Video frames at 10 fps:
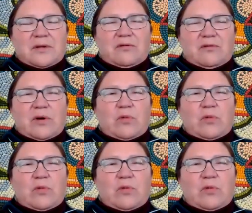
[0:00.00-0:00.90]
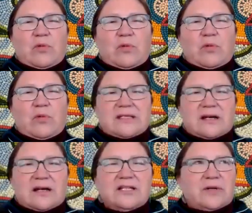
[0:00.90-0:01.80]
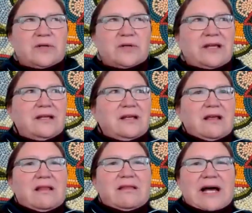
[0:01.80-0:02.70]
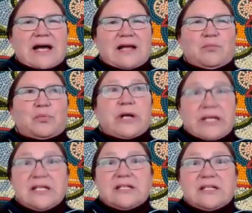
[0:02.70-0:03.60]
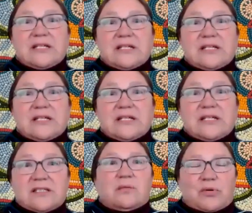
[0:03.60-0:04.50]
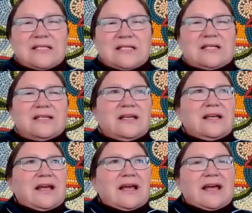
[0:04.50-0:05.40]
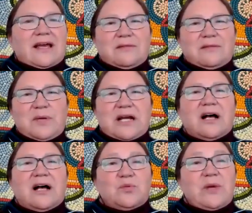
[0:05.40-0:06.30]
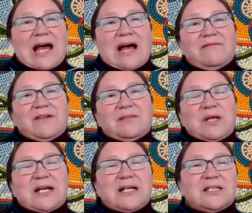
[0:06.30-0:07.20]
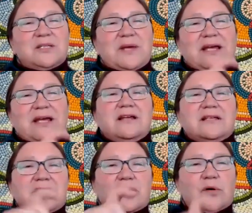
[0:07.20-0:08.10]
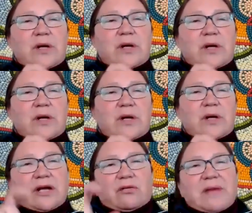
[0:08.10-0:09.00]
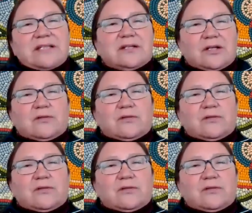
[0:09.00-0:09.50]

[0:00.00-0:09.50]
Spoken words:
with this history that brings us to the present. And because it's been so incremental over